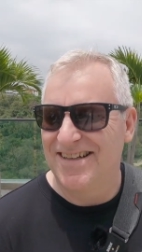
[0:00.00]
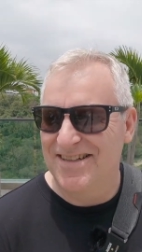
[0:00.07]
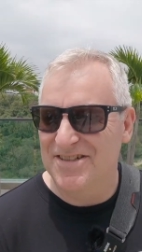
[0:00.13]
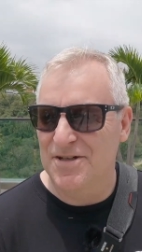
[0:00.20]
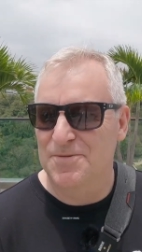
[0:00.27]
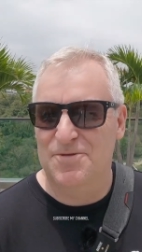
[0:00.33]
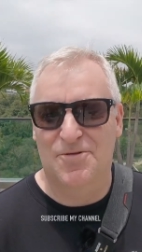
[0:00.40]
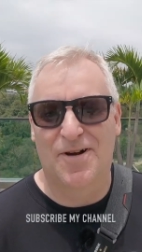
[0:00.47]

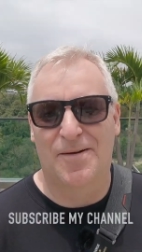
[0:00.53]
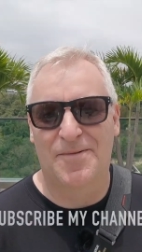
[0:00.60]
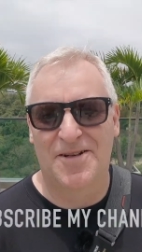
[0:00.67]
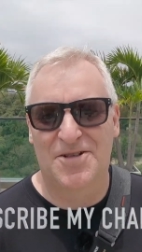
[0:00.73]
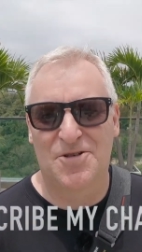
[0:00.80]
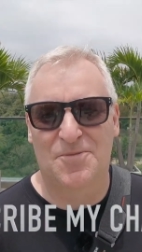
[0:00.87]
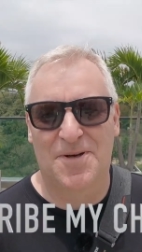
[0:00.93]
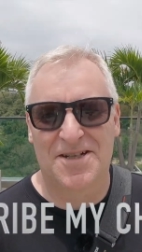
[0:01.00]

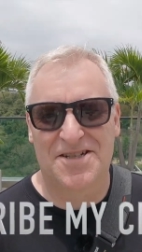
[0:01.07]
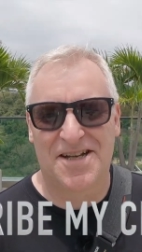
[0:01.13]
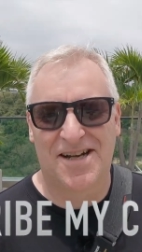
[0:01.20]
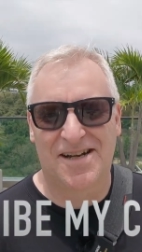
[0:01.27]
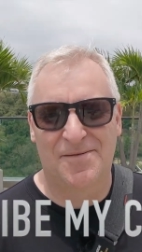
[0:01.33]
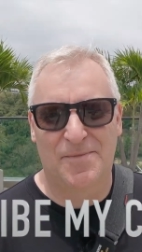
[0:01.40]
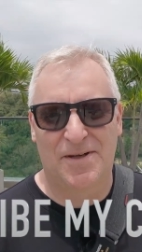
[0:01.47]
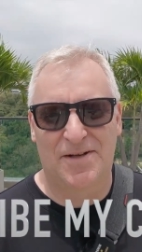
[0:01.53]
subscribing to my
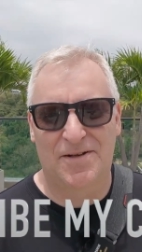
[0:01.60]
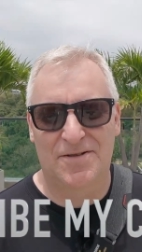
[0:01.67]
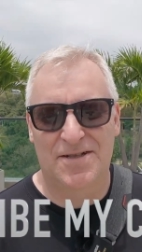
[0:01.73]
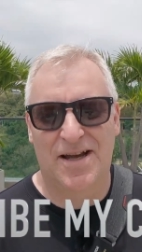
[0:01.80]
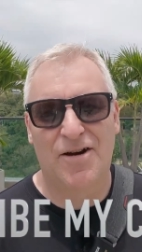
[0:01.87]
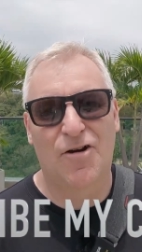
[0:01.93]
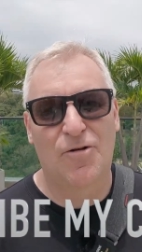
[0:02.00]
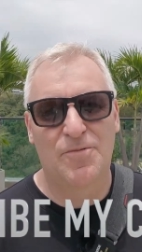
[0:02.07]
channel, because
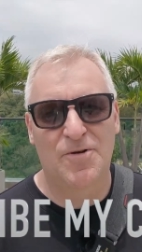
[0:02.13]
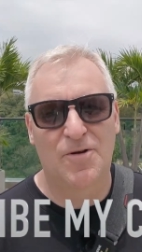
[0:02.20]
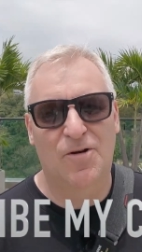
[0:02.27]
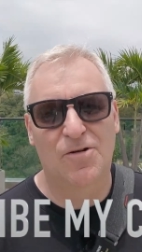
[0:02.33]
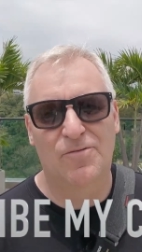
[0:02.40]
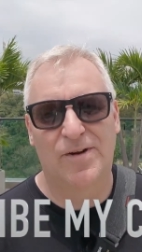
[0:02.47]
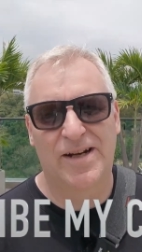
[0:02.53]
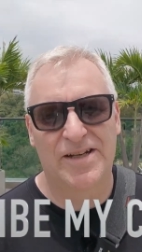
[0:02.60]
I hope you
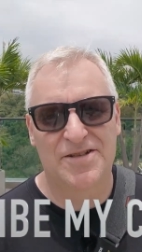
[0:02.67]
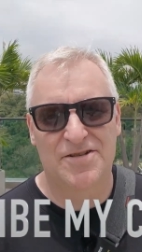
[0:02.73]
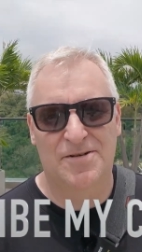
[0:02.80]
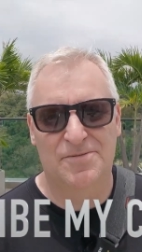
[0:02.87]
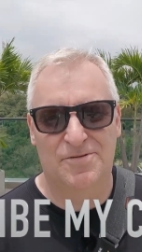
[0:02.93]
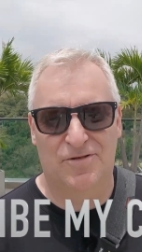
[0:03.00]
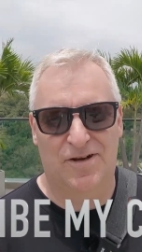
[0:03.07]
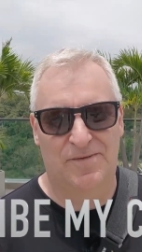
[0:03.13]
already
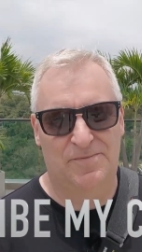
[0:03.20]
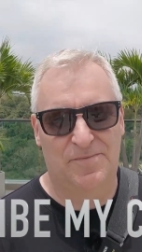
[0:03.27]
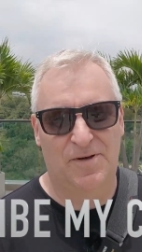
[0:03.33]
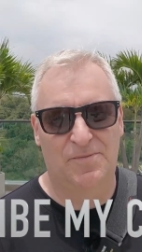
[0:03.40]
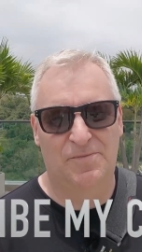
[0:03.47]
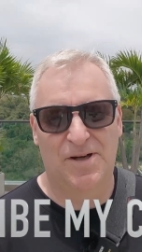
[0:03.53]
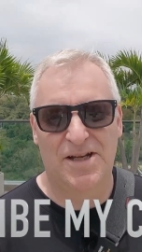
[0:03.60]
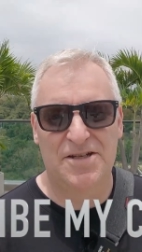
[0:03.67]
subscribed.
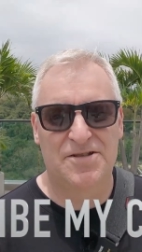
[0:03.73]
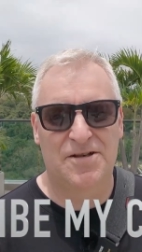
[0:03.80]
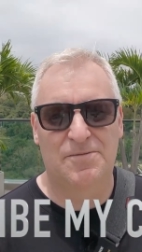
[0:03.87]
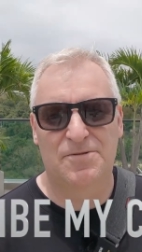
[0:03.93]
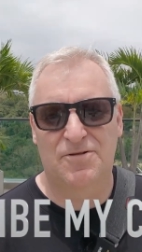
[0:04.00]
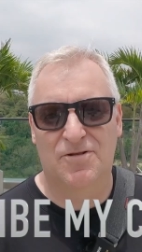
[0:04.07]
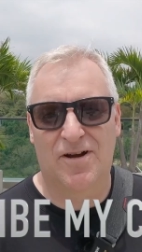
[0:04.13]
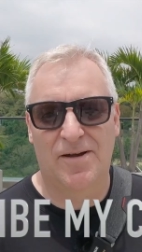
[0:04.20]
But please
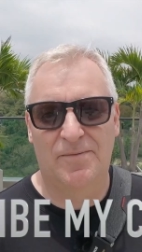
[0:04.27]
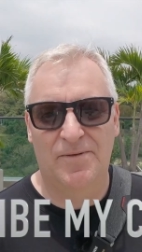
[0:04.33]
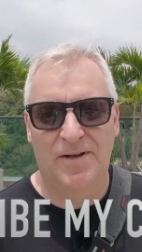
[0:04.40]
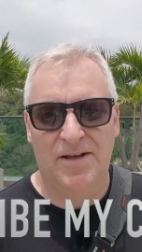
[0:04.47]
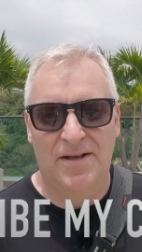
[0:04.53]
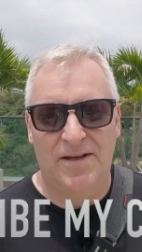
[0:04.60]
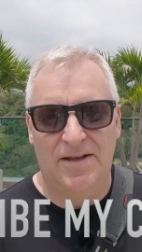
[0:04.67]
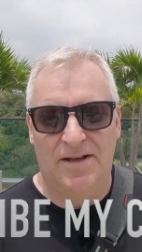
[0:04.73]
subscribe;
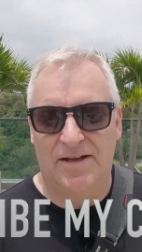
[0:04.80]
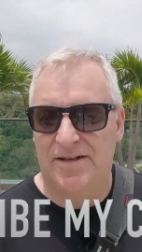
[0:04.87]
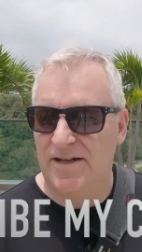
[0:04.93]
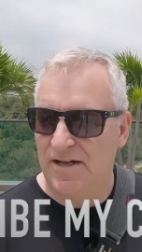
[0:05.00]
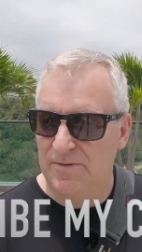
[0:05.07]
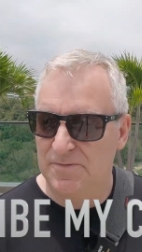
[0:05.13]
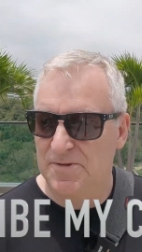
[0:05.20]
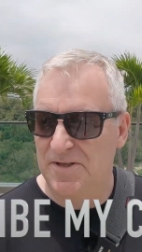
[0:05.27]
it
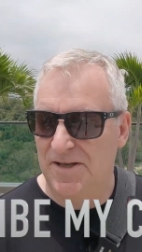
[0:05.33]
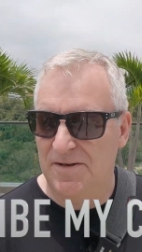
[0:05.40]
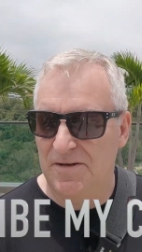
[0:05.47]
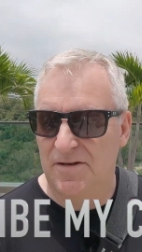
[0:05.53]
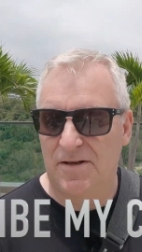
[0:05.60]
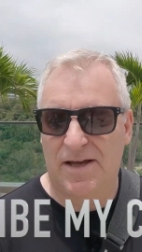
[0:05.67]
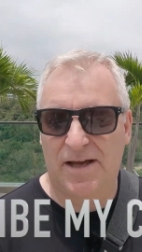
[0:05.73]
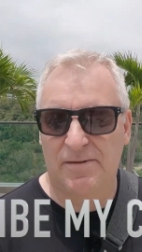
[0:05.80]

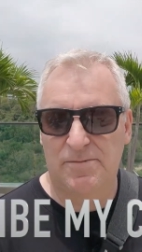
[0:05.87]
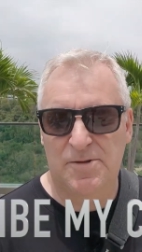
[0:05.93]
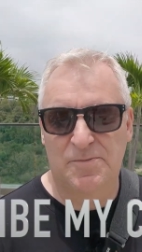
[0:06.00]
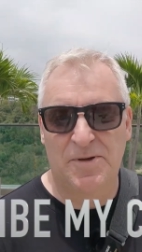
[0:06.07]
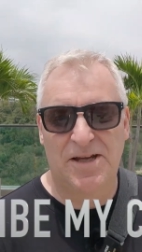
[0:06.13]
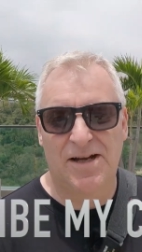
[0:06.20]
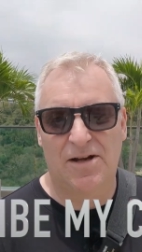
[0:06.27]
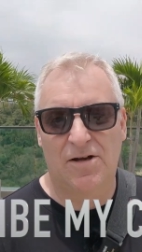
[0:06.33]
helps
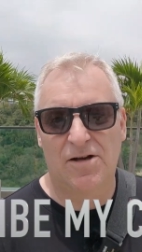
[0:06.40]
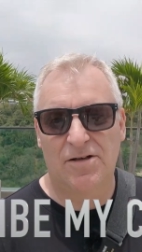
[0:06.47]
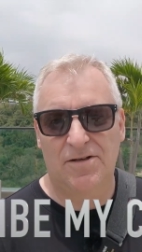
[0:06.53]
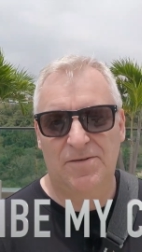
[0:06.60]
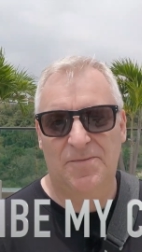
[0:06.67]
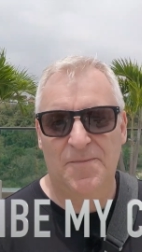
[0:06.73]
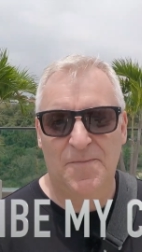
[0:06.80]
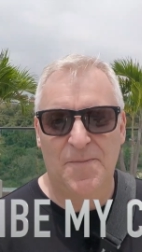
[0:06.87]
me a lot.
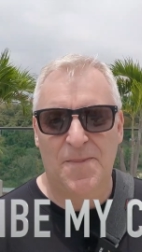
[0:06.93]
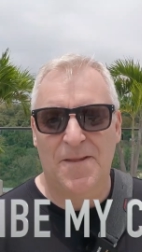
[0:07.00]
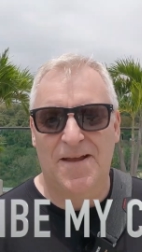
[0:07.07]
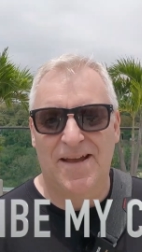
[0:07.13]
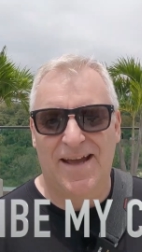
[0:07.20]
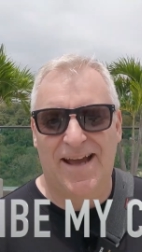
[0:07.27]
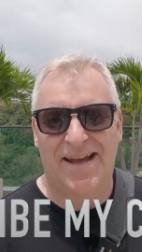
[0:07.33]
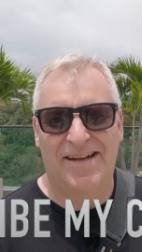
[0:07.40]

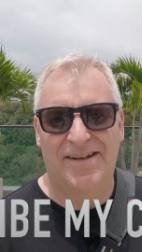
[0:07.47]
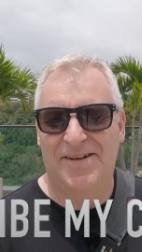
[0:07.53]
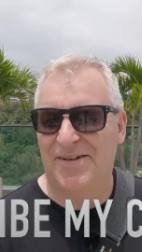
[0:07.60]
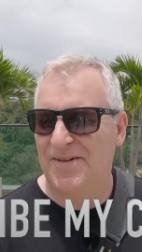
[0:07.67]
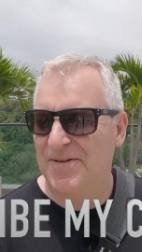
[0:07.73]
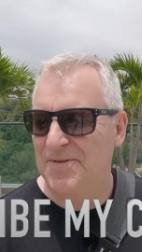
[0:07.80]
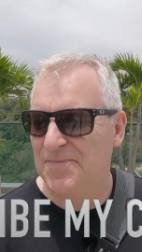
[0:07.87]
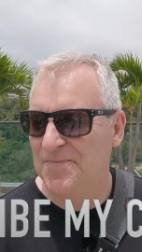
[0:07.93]

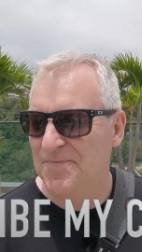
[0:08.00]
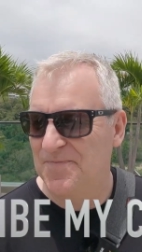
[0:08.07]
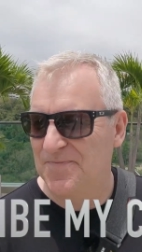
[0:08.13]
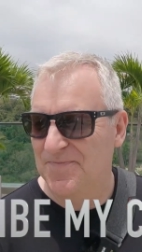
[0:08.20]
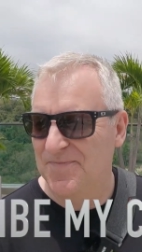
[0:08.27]
And